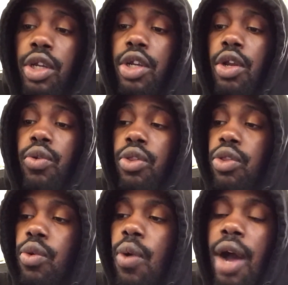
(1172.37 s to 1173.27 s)
you know,
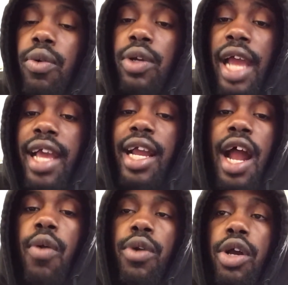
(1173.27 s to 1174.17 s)
throughout hanging
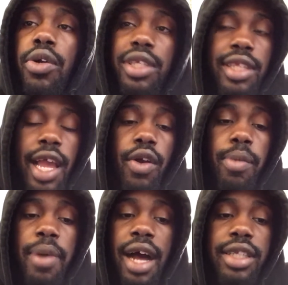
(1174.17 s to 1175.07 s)
out, we're going to stay on a
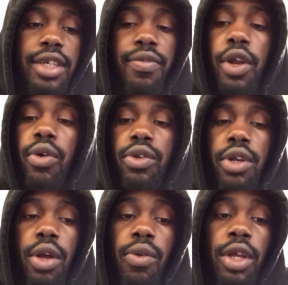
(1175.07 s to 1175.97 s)
positive note, you
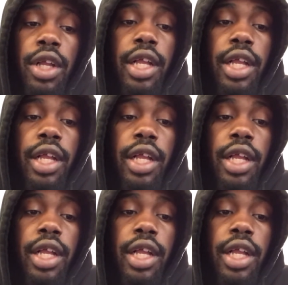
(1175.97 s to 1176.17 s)
know.